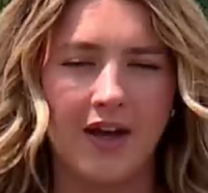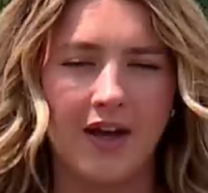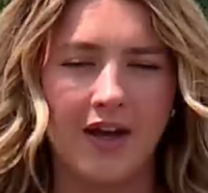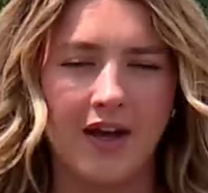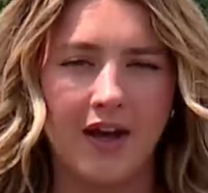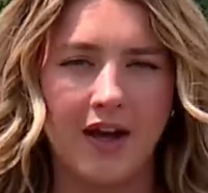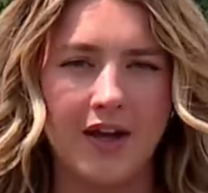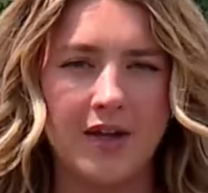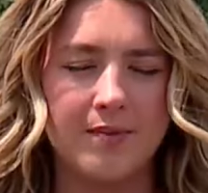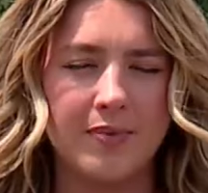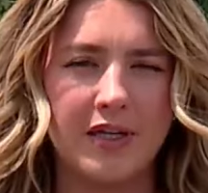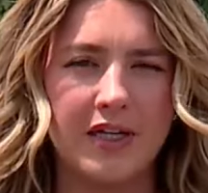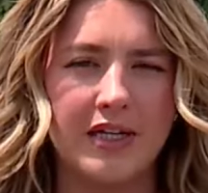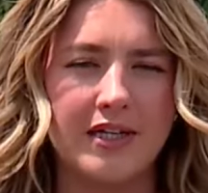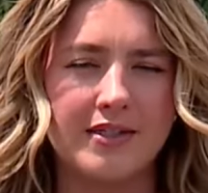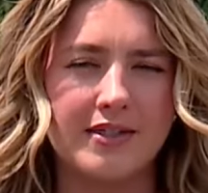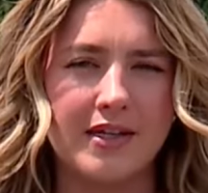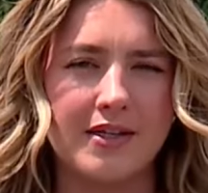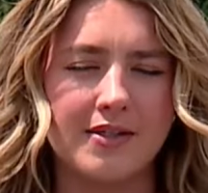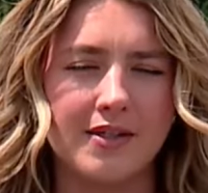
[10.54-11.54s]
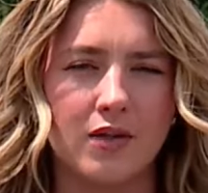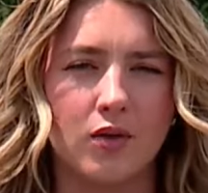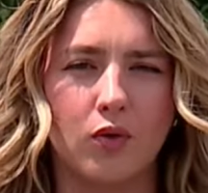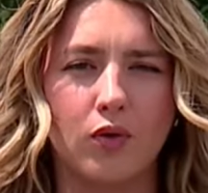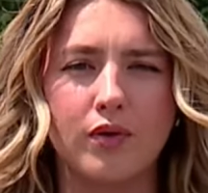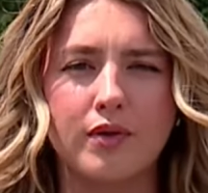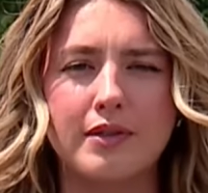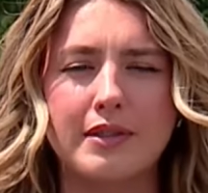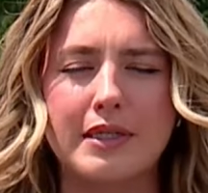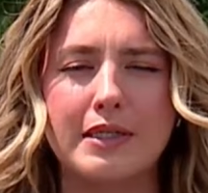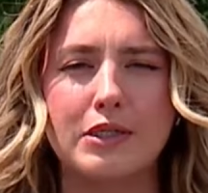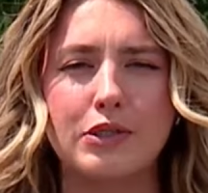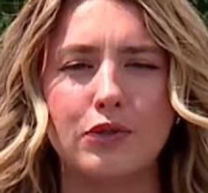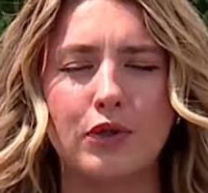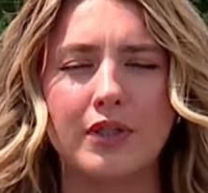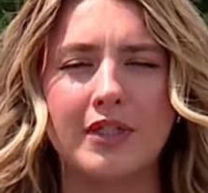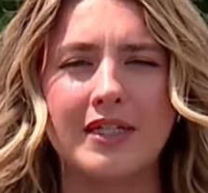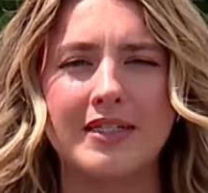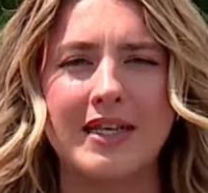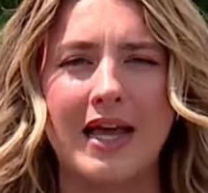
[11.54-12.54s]
IMPD says the North
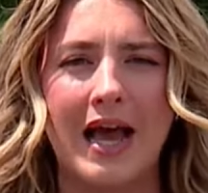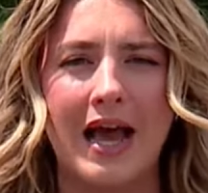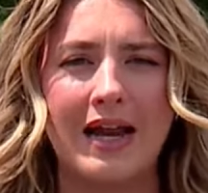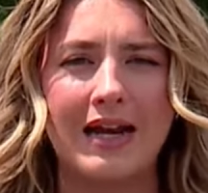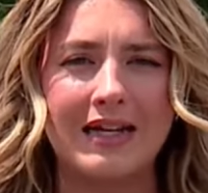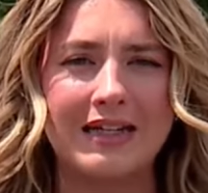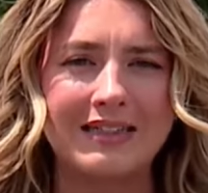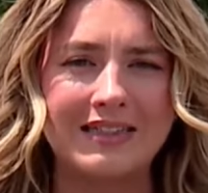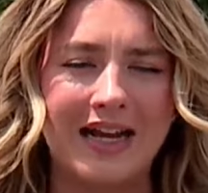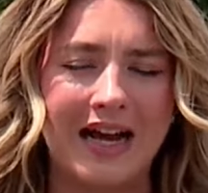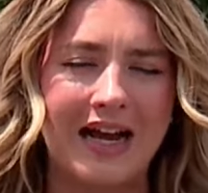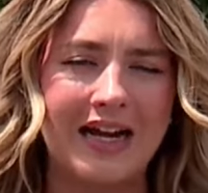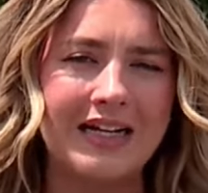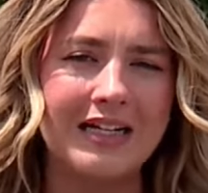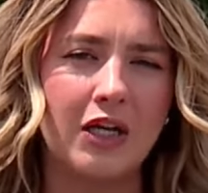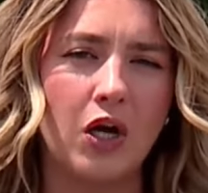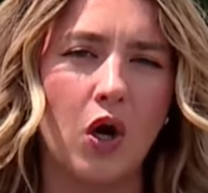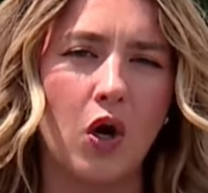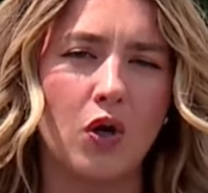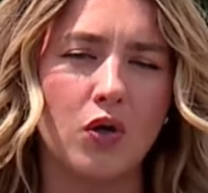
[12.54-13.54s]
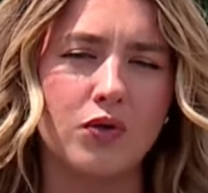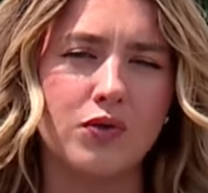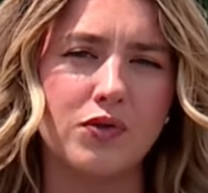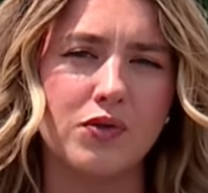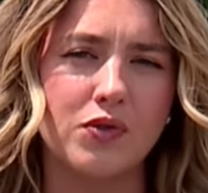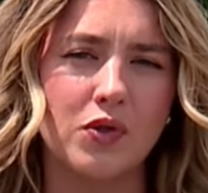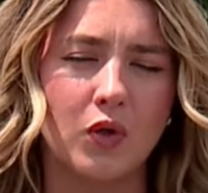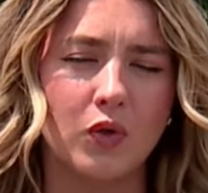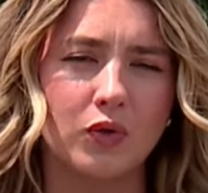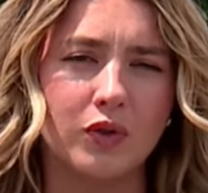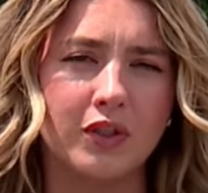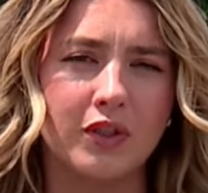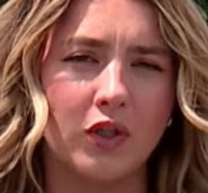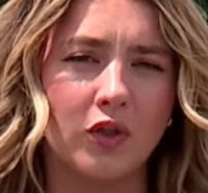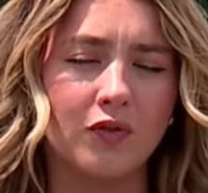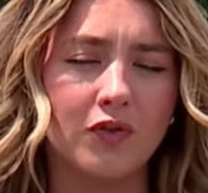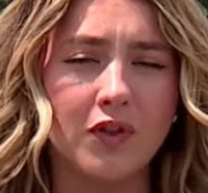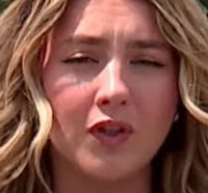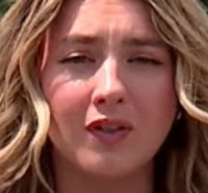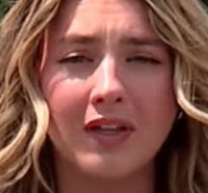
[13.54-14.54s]
District has had 9 cars stolen
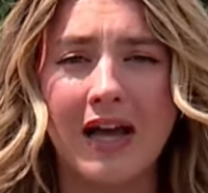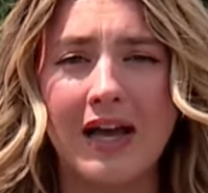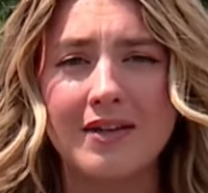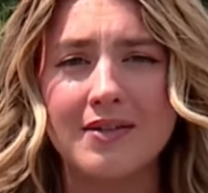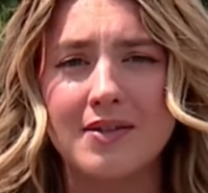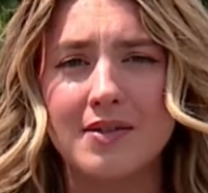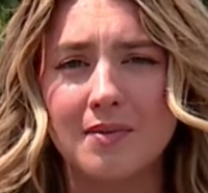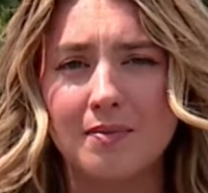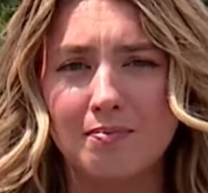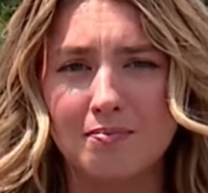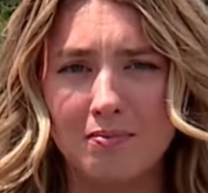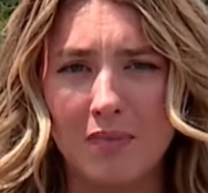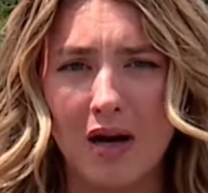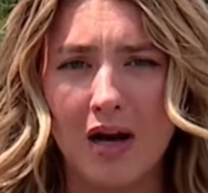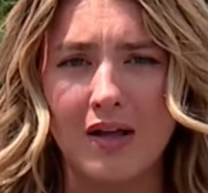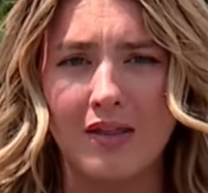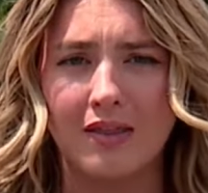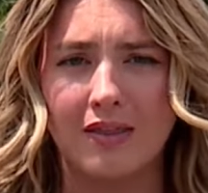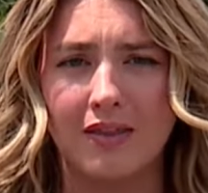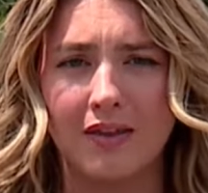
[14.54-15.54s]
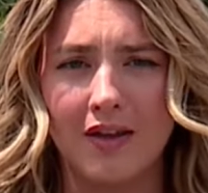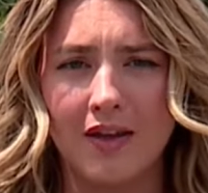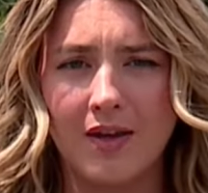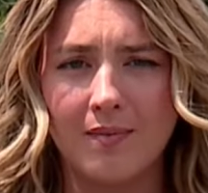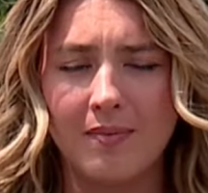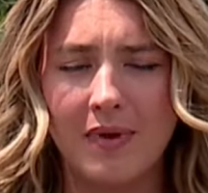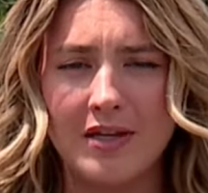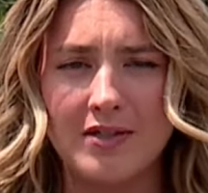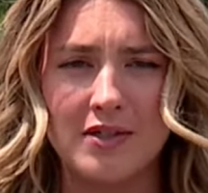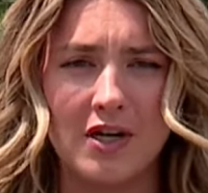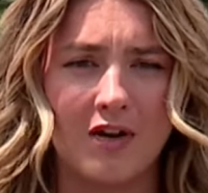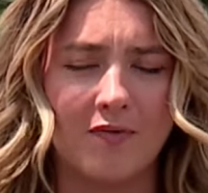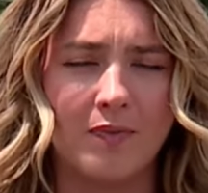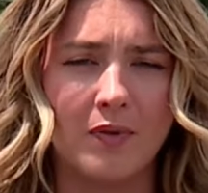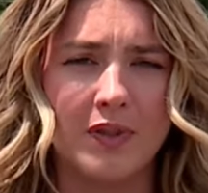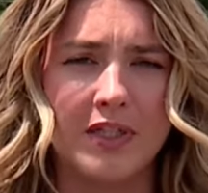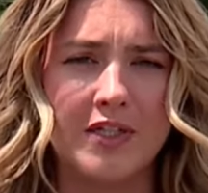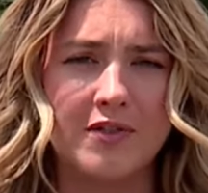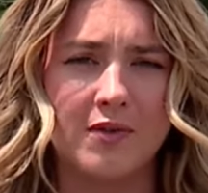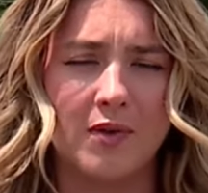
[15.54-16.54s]
over the last month. Based off
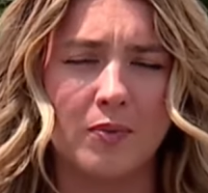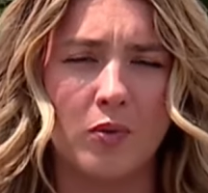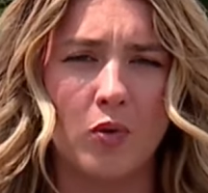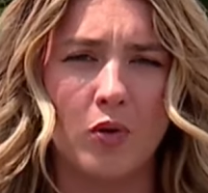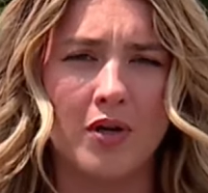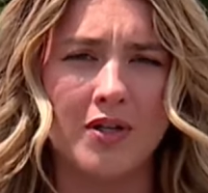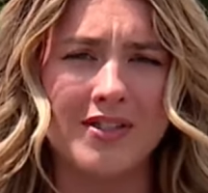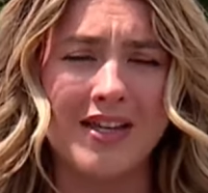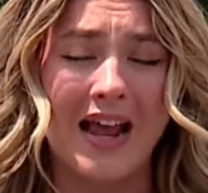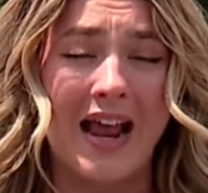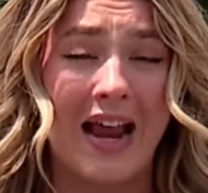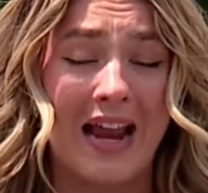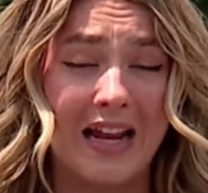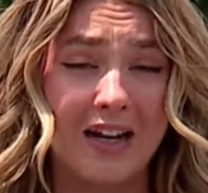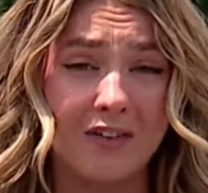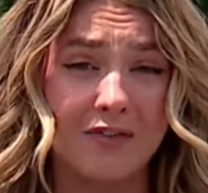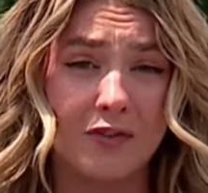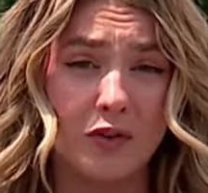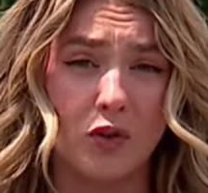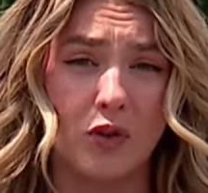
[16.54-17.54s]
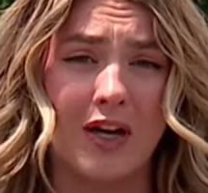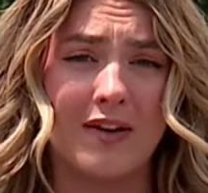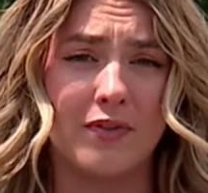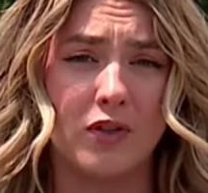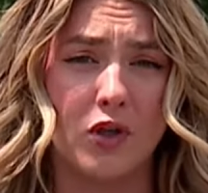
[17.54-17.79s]
police reports, a handful have